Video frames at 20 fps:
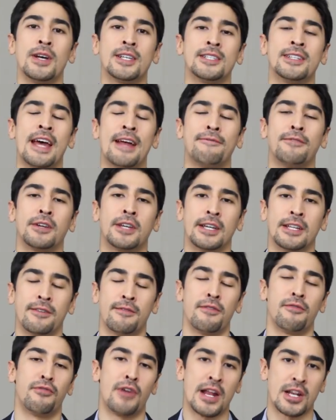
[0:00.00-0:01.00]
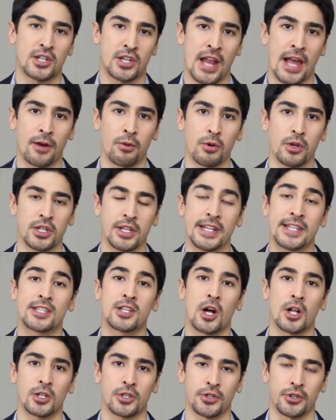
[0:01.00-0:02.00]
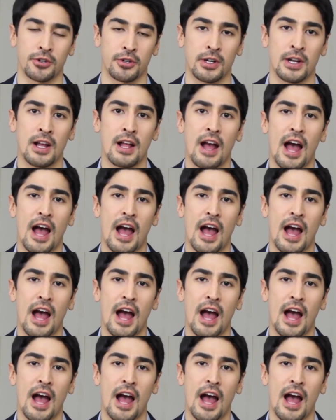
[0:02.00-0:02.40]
as an advocate of the French language and its culture,